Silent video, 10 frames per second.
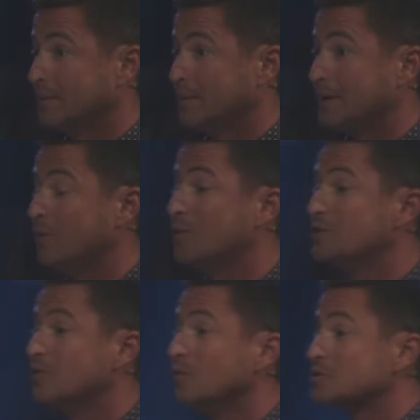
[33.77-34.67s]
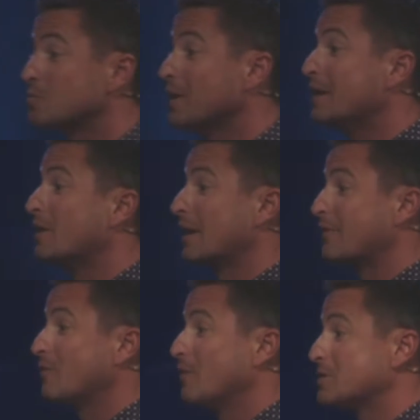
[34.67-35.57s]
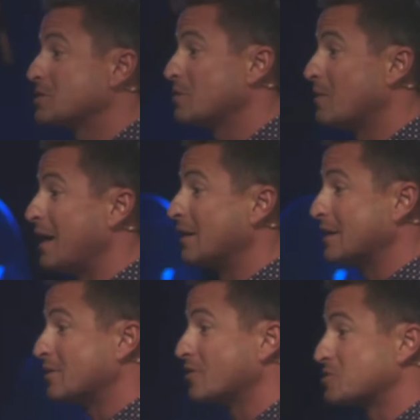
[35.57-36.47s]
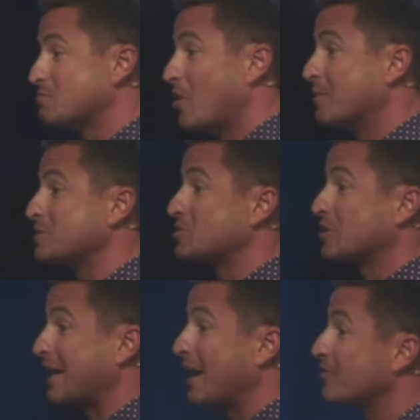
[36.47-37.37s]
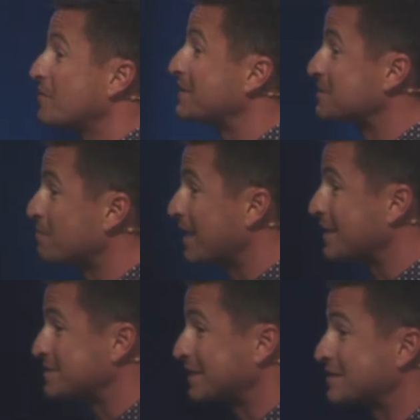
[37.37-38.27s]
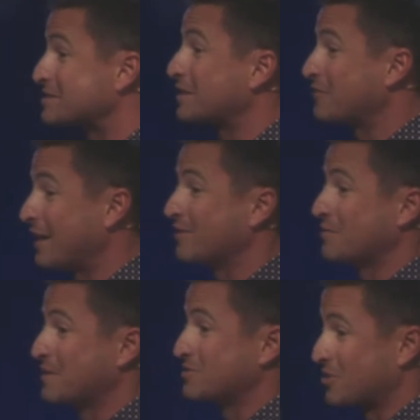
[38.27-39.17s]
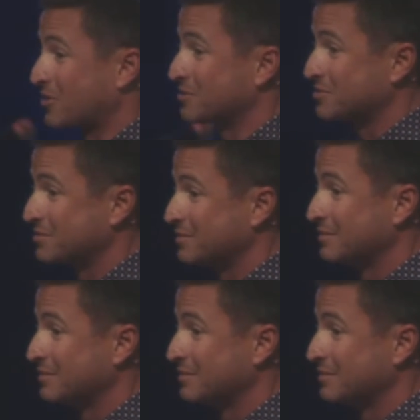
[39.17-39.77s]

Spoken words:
And it would do us well every once in a while in those moments to count them as a blessing instead of count them as a curse.